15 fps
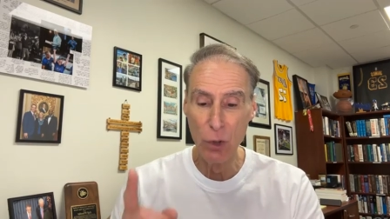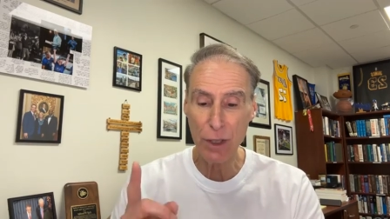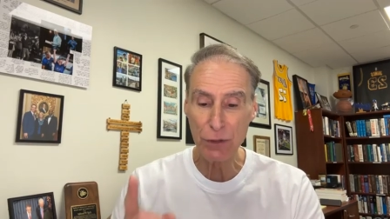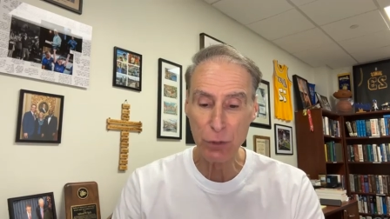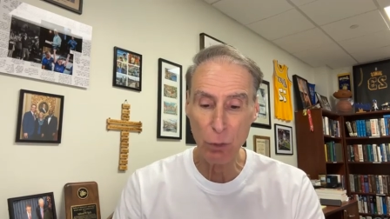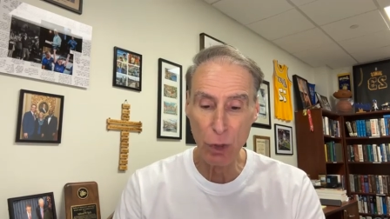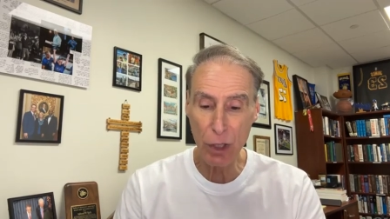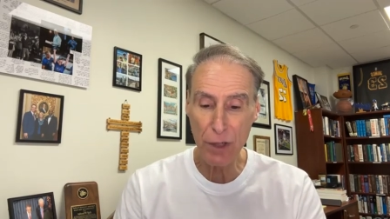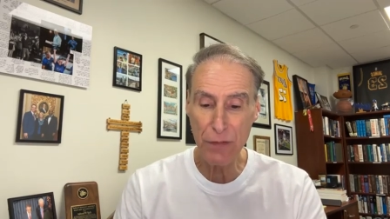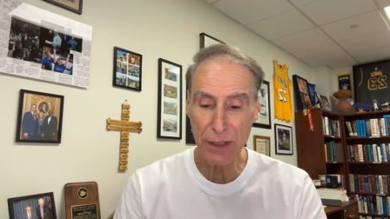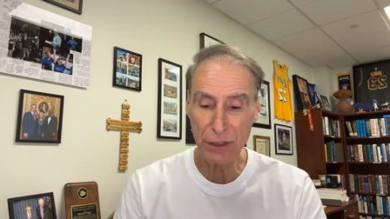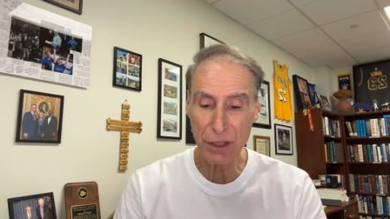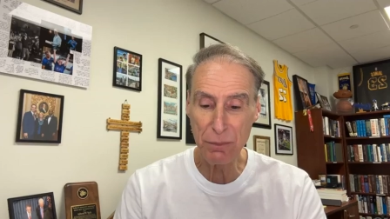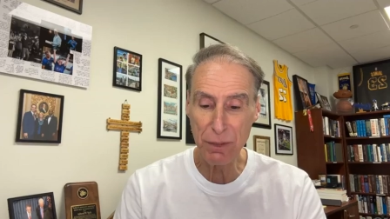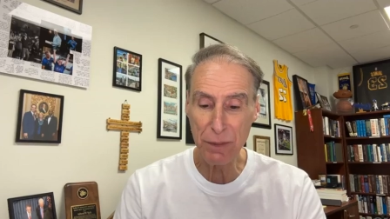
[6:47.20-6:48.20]
who is
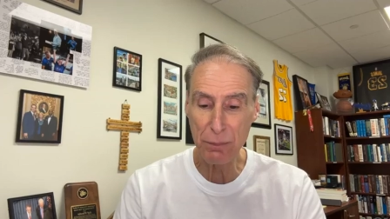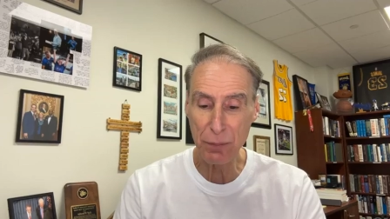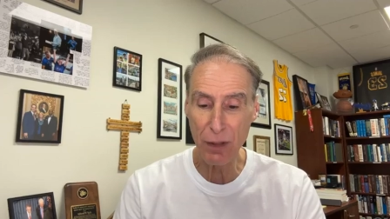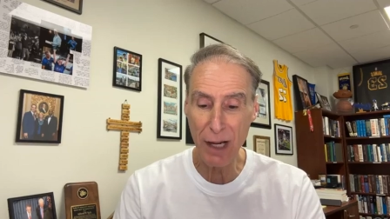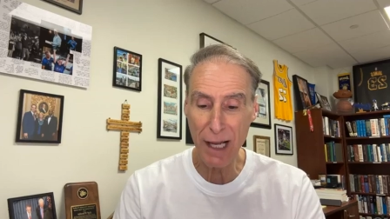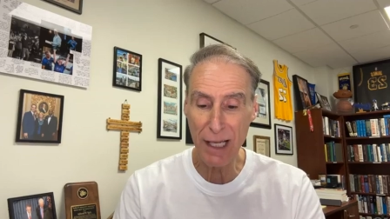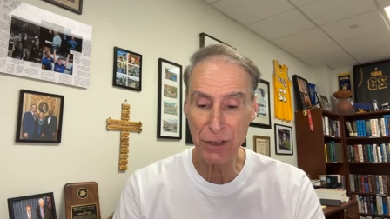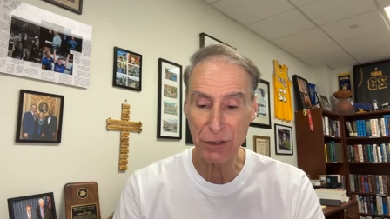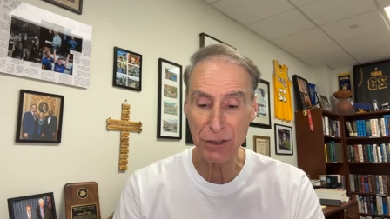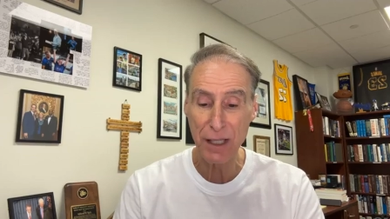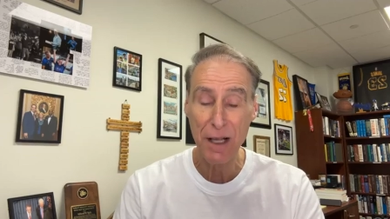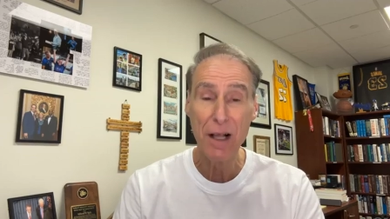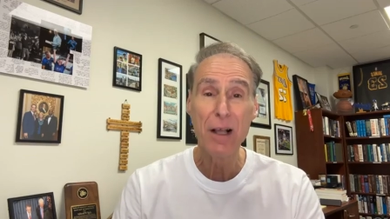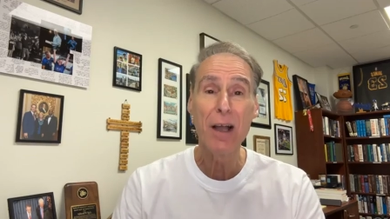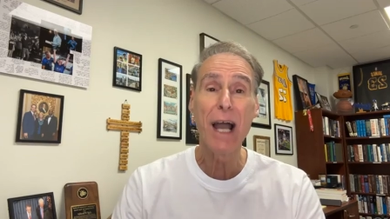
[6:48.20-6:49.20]
worthy to be praised,
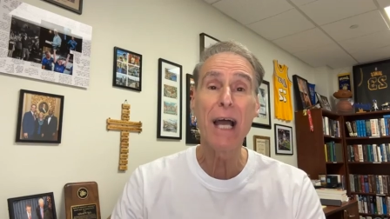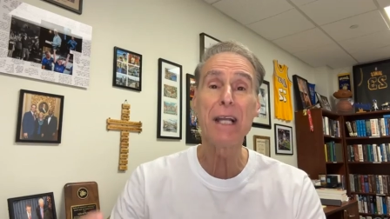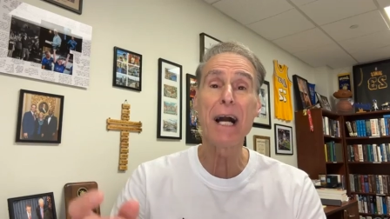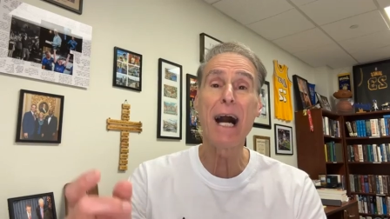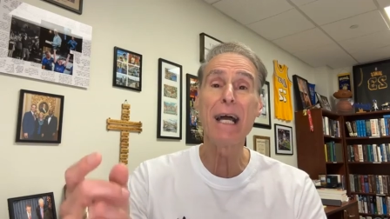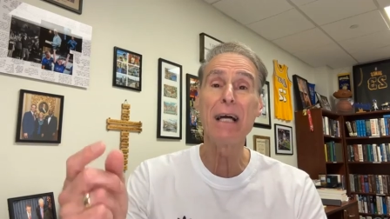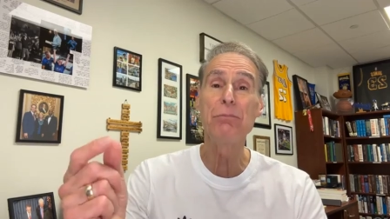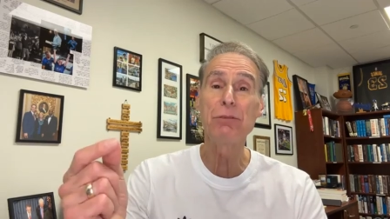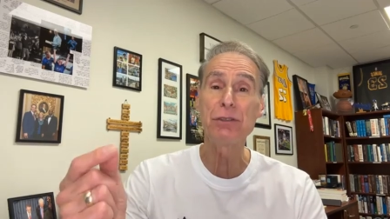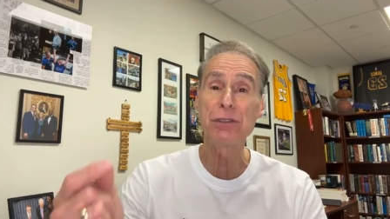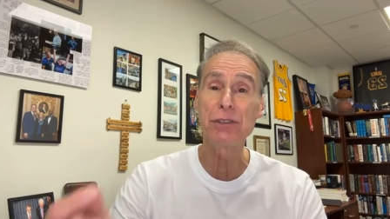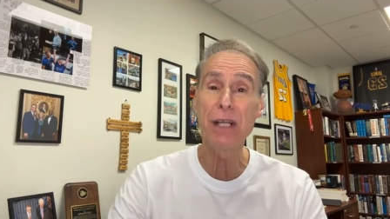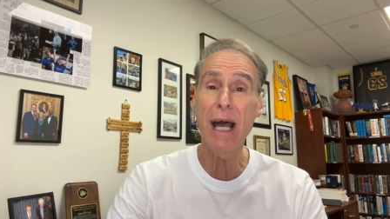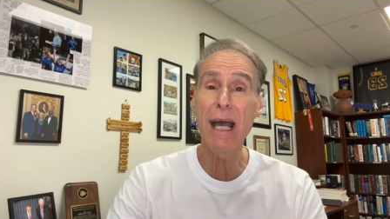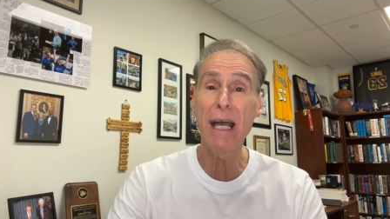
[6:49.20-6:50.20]
and I am
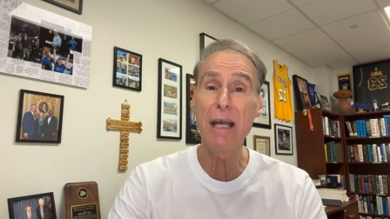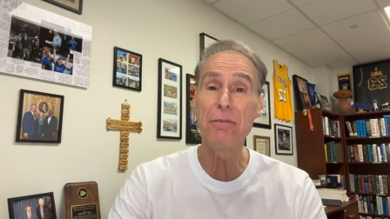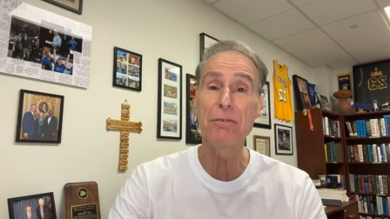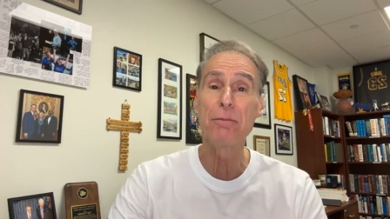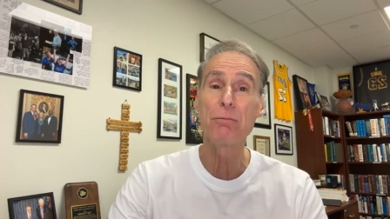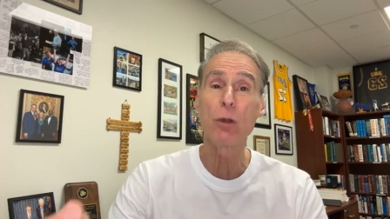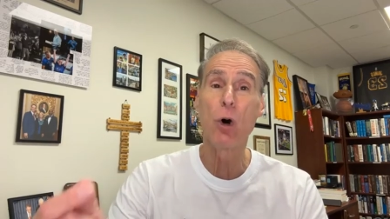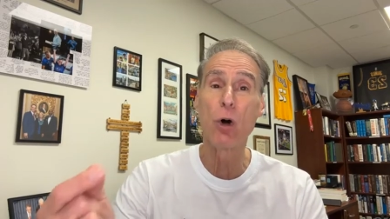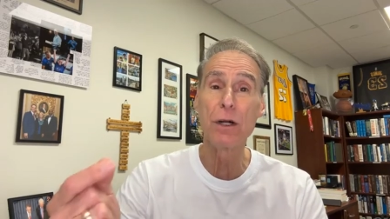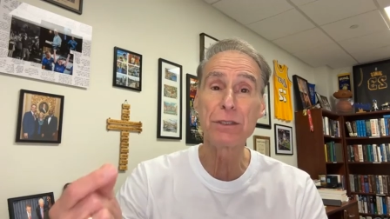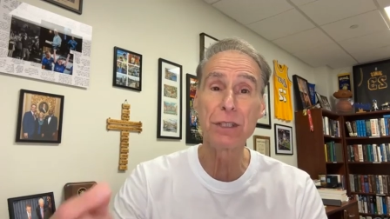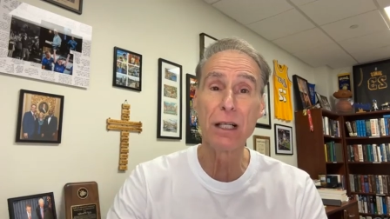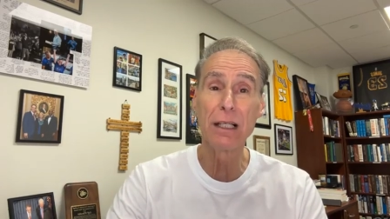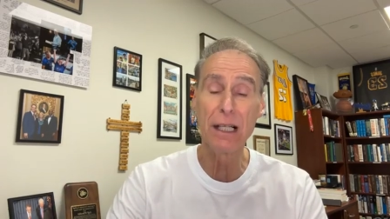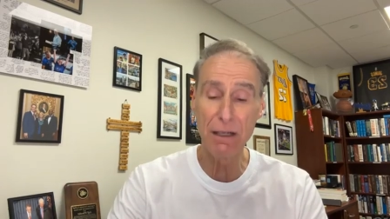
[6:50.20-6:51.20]
saved or
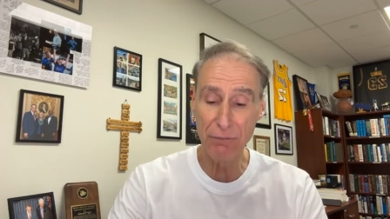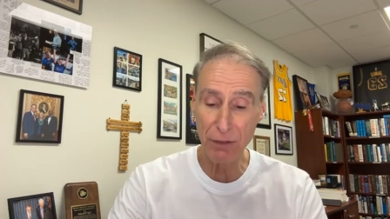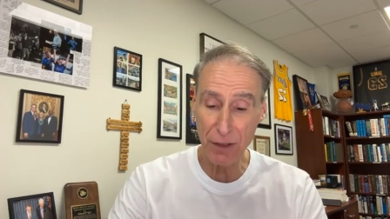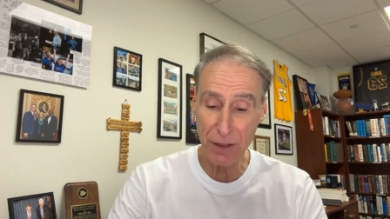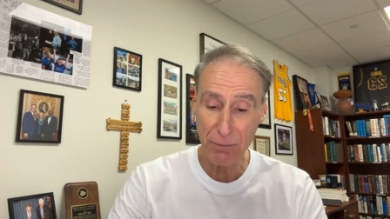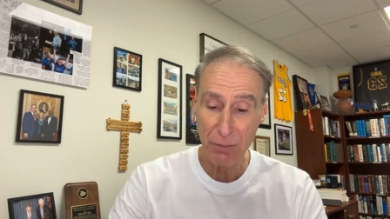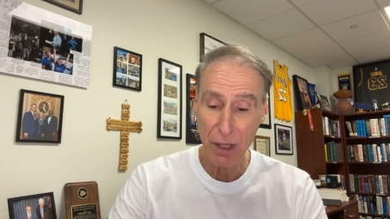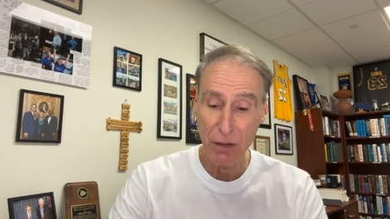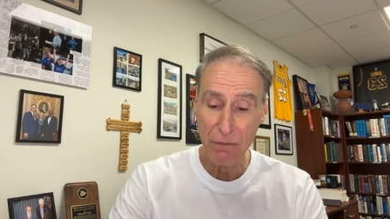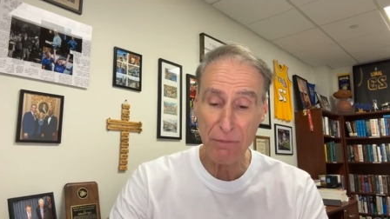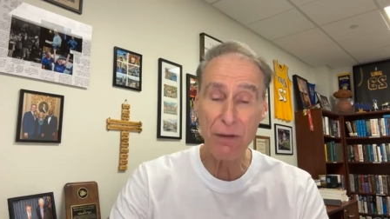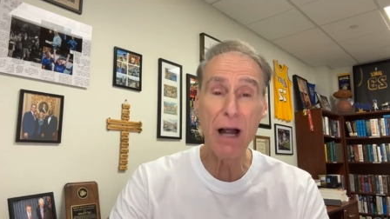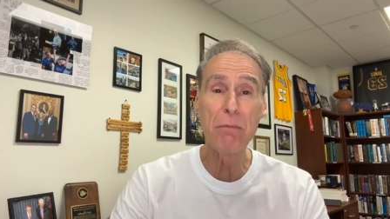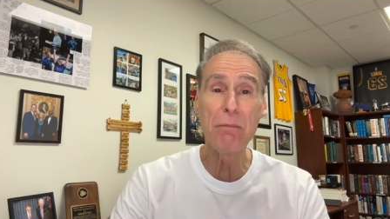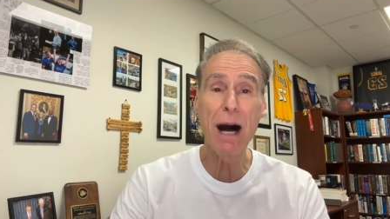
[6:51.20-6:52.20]
delivered
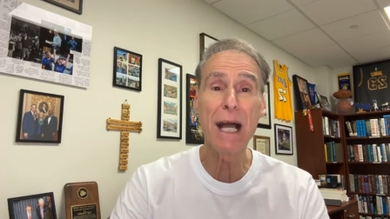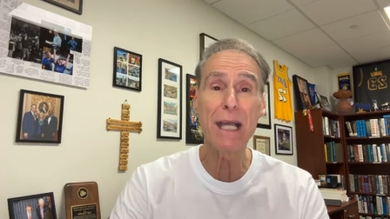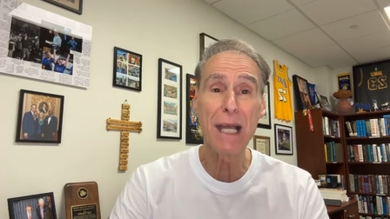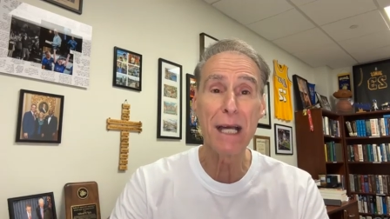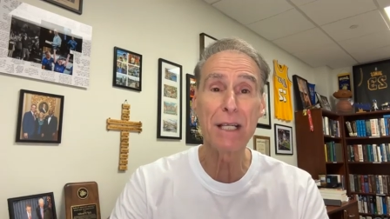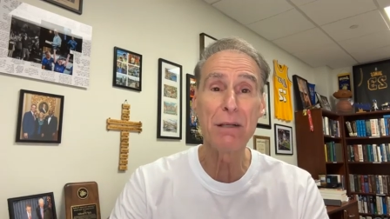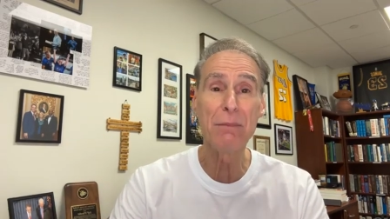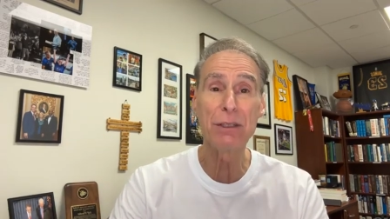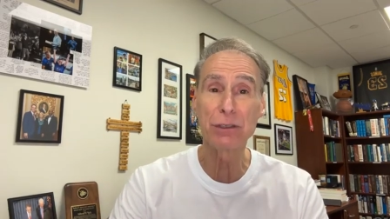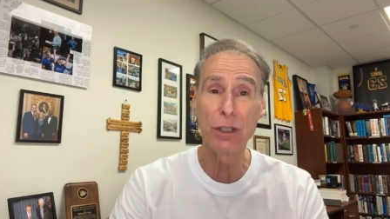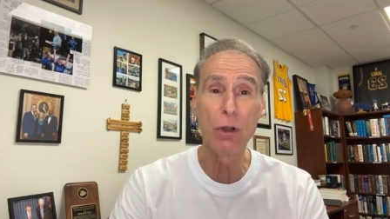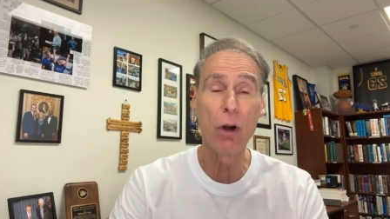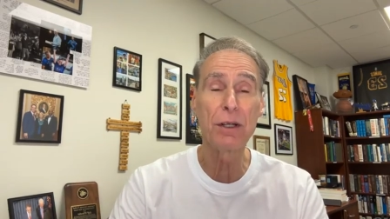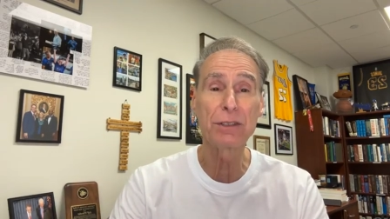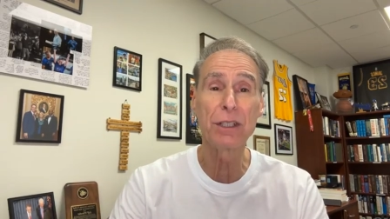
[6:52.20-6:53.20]
from my enemies.
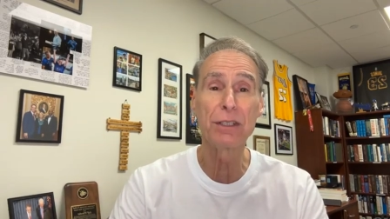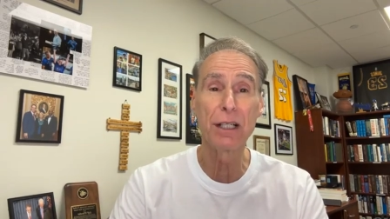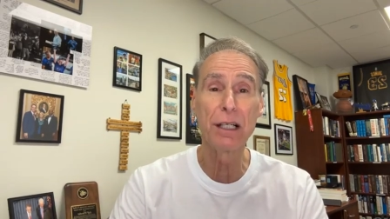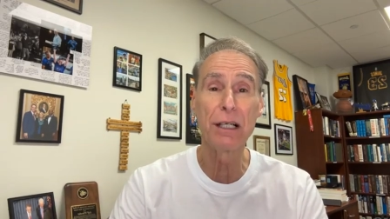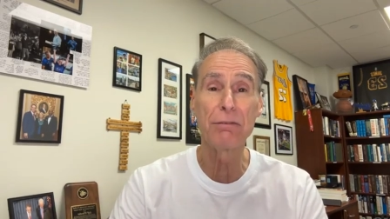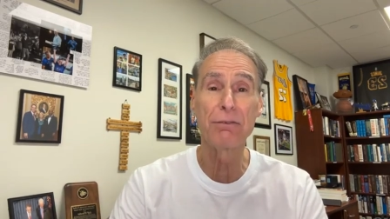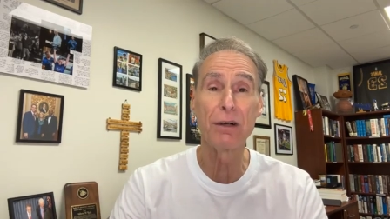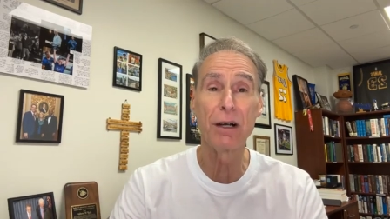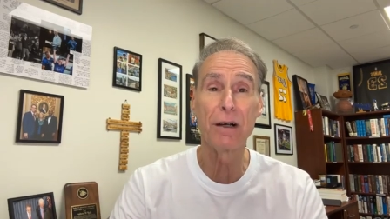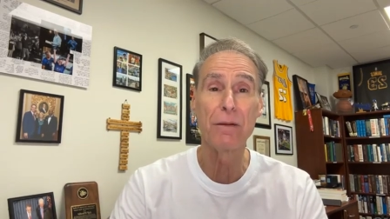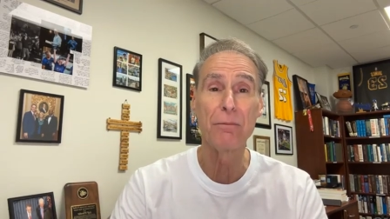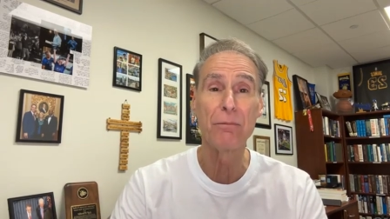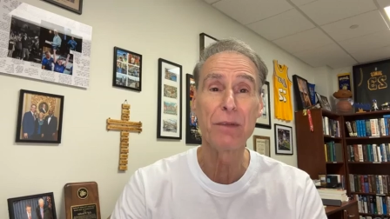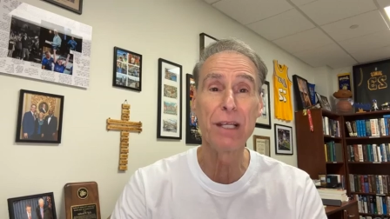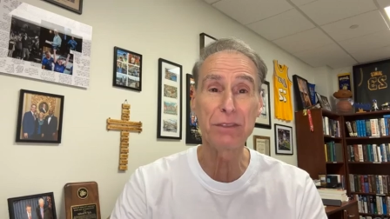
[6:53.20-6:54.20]
The Lord's a
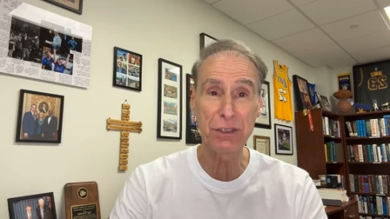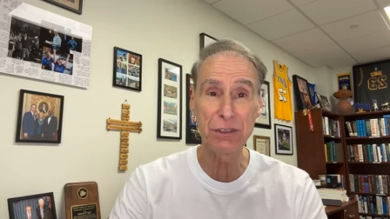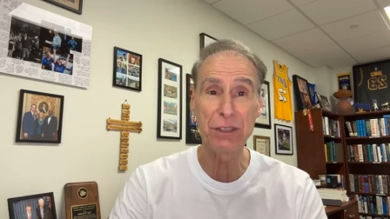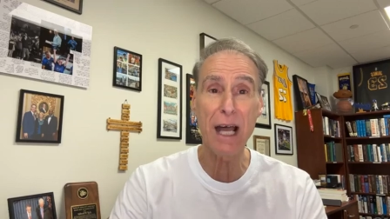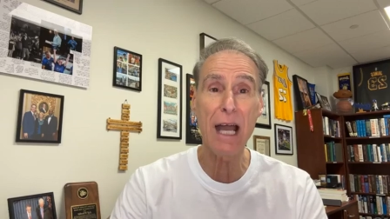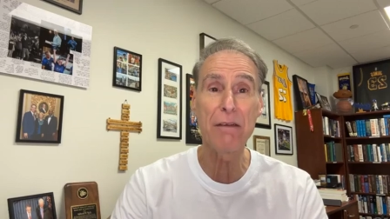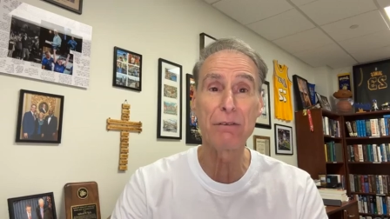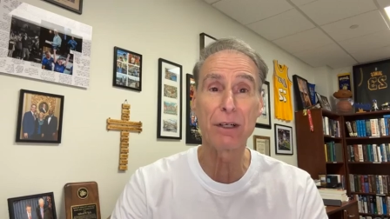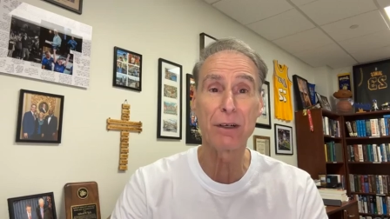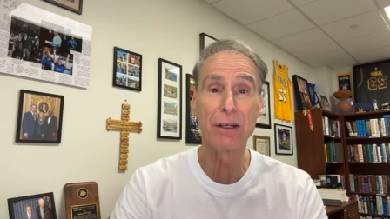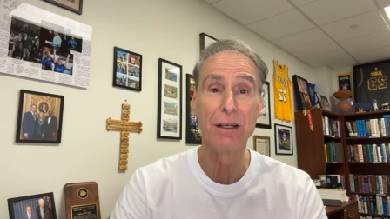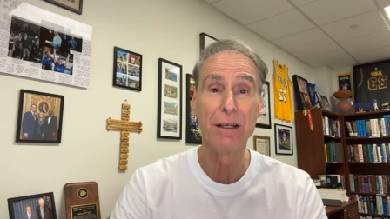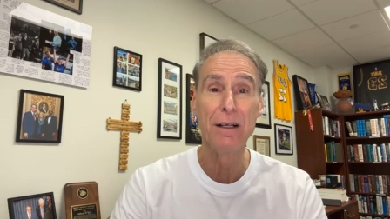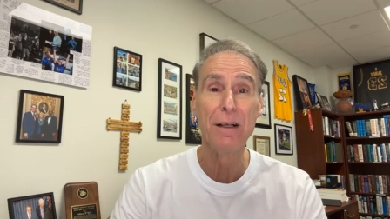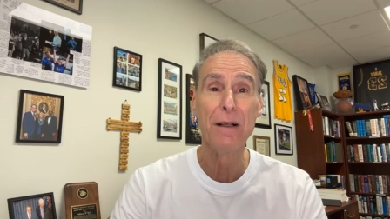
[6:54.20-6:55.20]
deliverer. He's a savior.